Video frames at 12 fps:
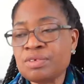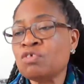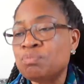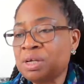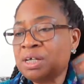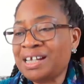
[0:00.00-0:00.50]

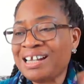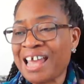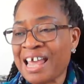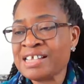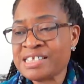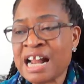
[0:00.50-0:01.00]
You've been in
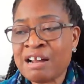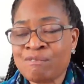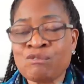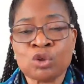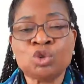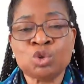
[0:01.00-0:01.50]

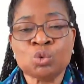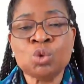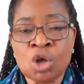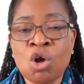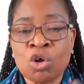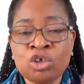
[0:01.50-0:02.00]
exile for too
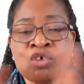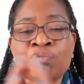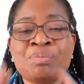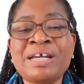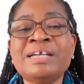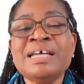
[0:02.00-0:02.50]
long.
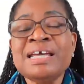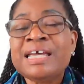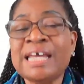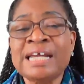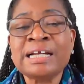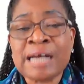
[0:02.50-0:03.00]
You've been
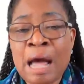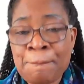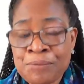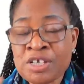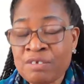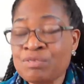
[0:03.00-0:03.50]
in
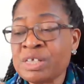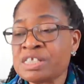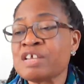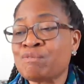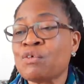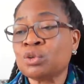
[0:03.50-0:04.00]

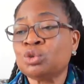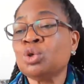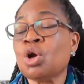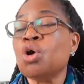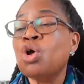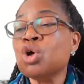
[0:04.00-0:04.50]
captivity for too
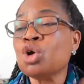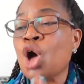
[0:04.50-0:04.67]
long.